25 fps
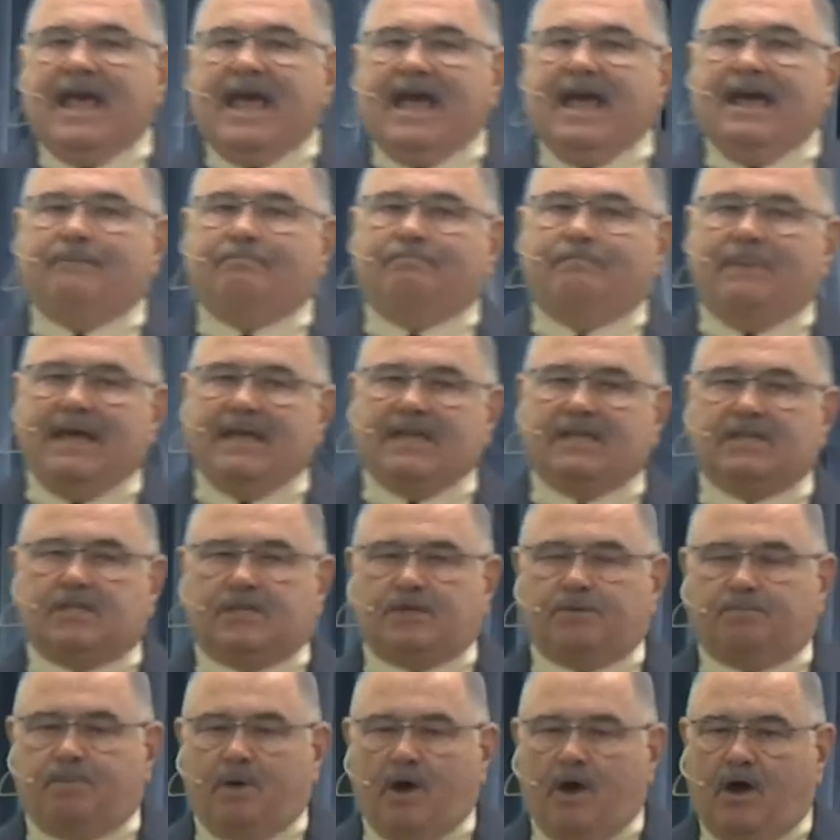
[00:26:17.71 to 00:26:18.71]
and
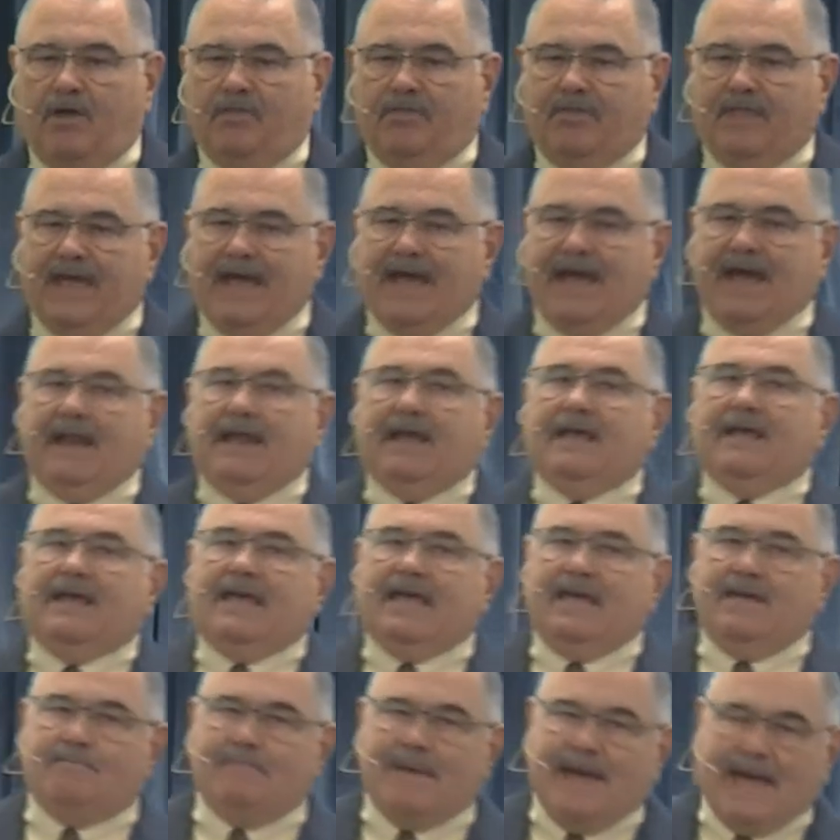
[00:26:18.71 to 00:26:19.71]
based upon that,
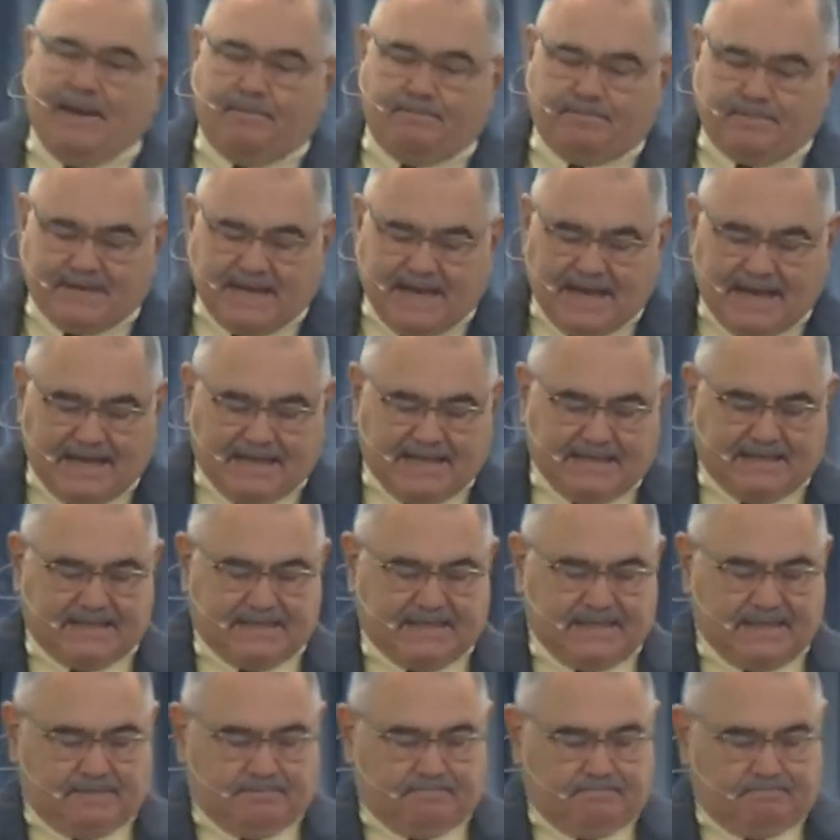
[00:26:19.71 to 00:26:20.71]
he
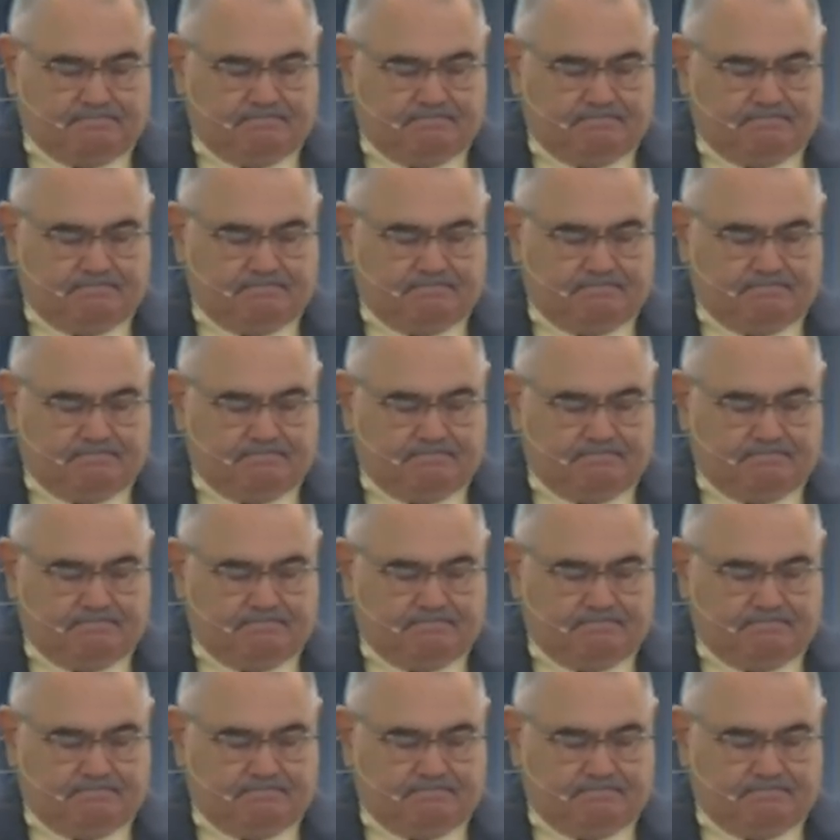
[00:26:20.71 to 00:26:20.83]
baptized him.